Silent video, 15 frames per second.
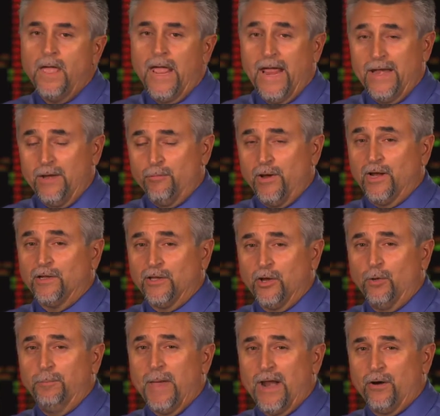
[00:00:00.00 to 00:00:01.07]
Andy Reid a
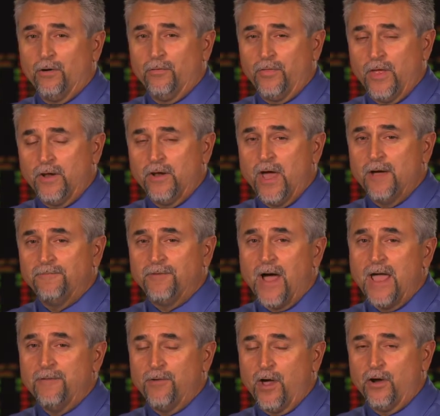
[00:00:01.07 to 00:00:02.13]
little better than uh,
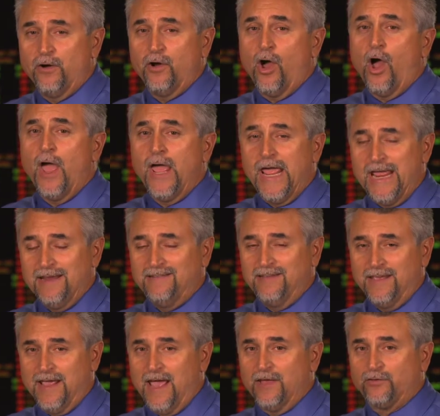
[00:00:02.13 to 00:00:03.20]
500
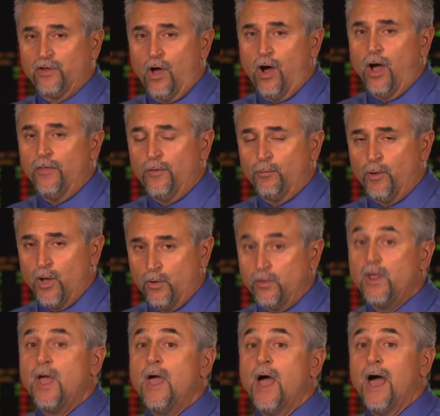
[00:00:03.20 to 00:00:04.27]
ATS on the road
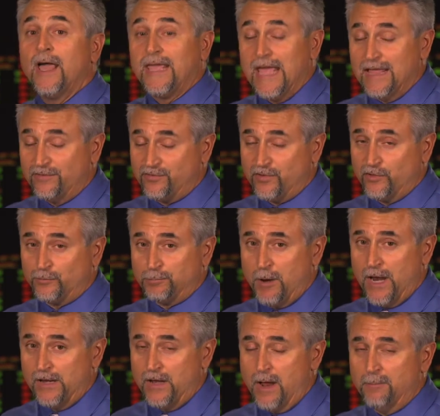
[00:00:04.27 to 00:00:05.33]
against the
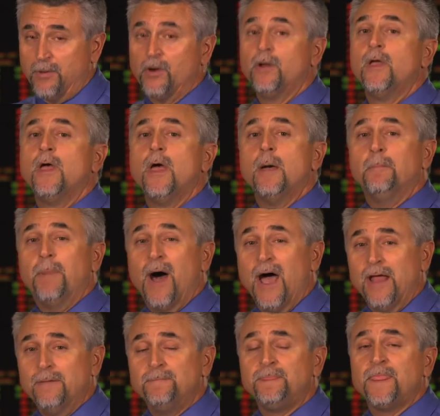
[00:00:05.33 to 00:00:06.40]
spread number,
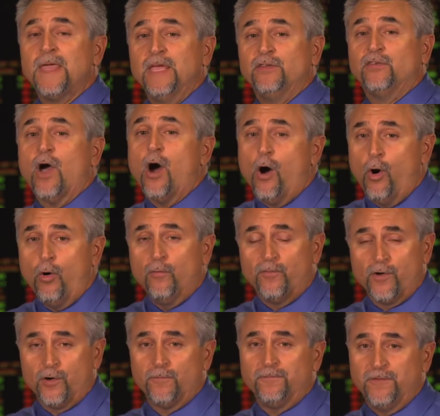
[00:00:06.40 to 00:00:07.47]
but he's
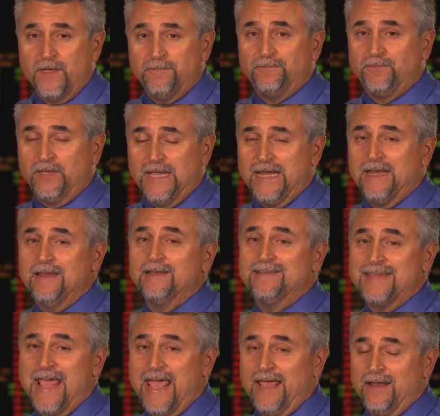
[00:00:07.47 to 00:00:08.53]
over 15 and
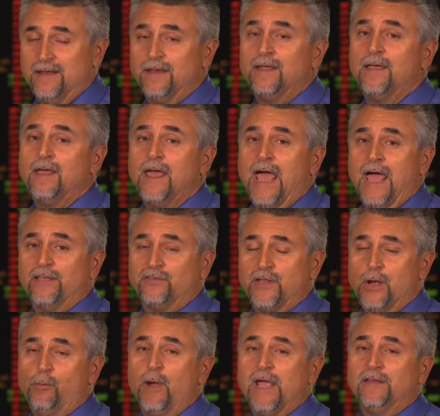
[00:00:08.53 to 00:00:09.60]
10 as
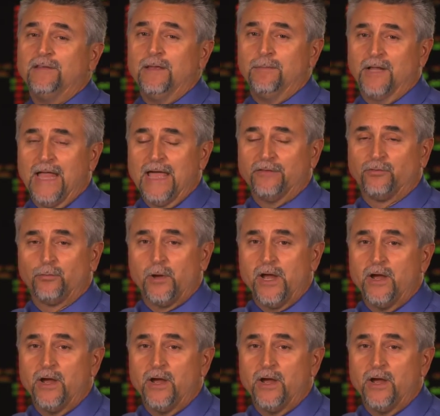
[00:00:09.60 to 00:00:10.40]
the away team the last three